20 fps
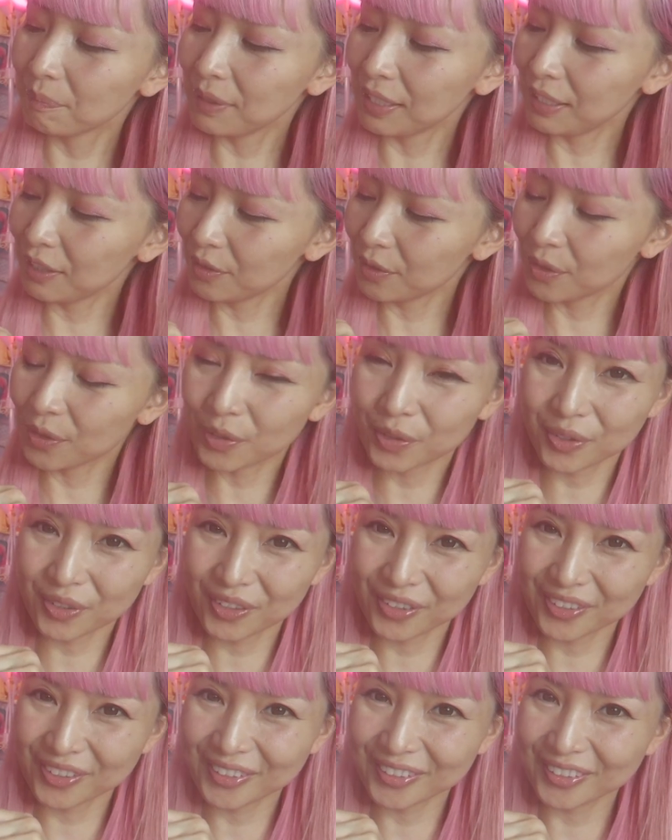pink
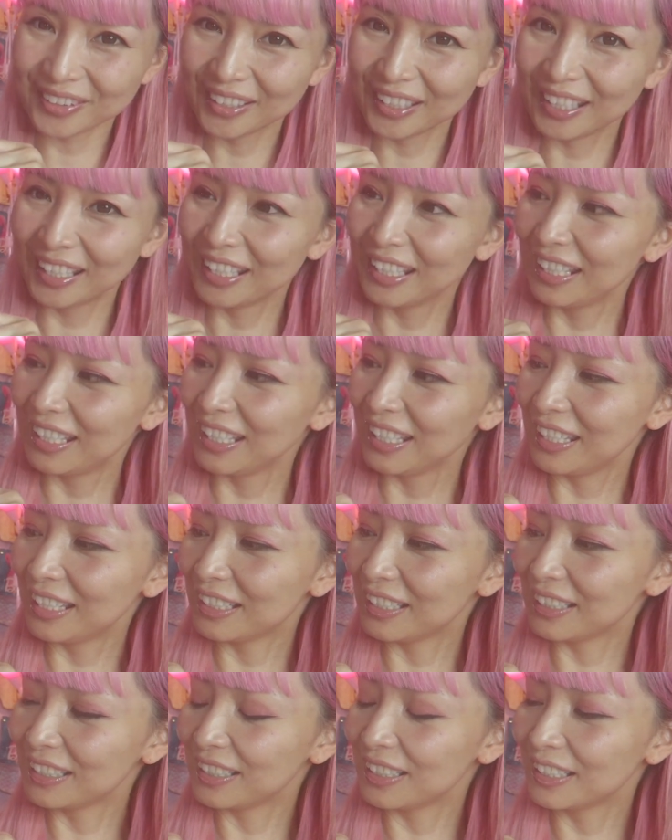tutu
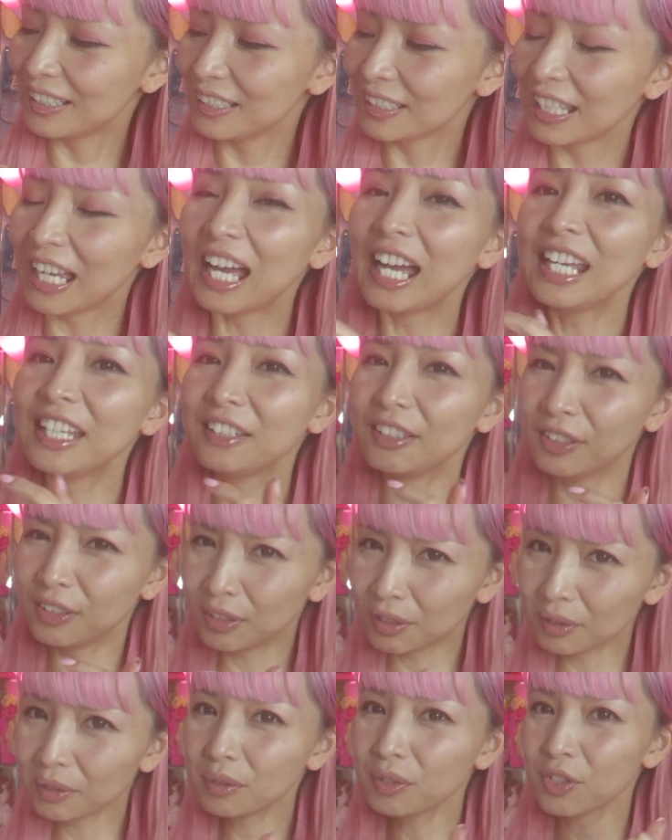and I
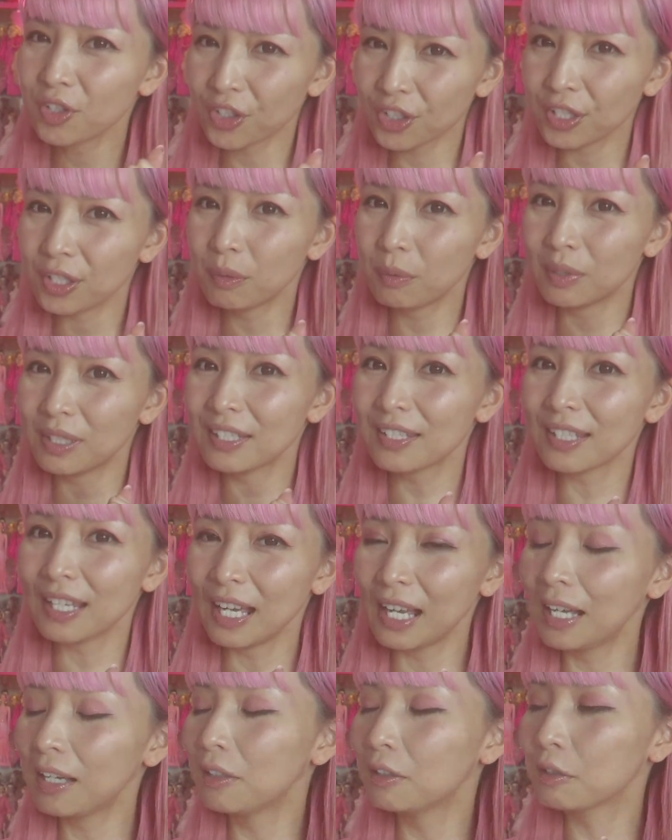knew she was
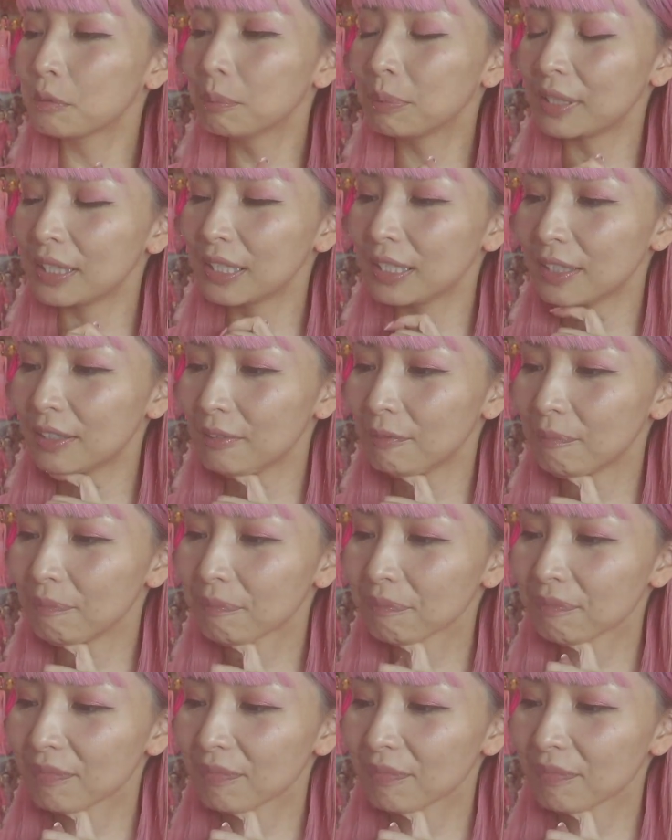out but